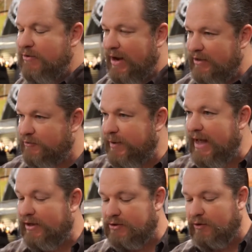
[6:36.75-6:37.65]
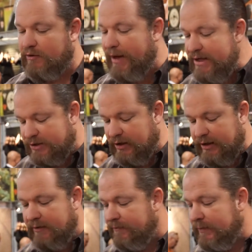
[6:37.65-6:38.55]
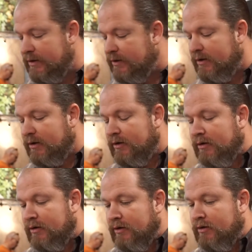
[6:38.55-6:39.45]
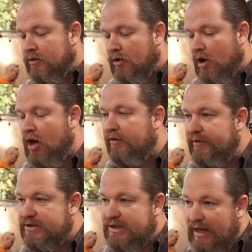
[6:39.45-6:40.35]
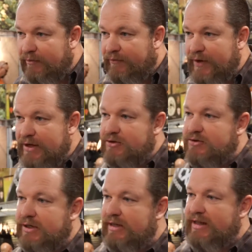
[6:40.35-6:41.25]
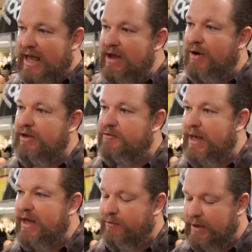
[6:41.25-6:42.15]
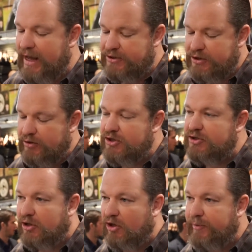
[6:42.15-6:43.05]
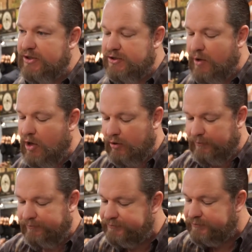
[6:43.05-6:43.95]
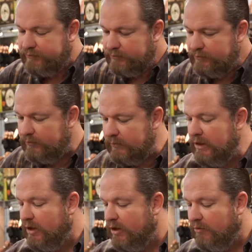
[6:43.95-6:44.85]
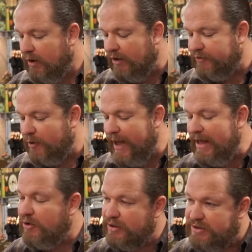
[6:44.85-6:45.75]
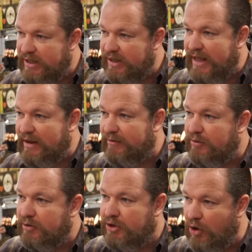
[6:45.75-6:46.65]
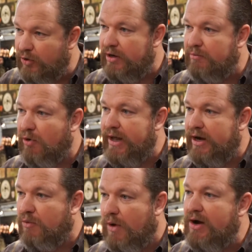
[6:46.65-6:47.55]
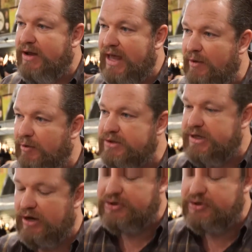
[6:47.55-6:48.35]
range bag. So it's basically all of the same features in the A range bag from last year, it's just a little bit smaller. Right off the bat, you can see that coated braided wire cable is there,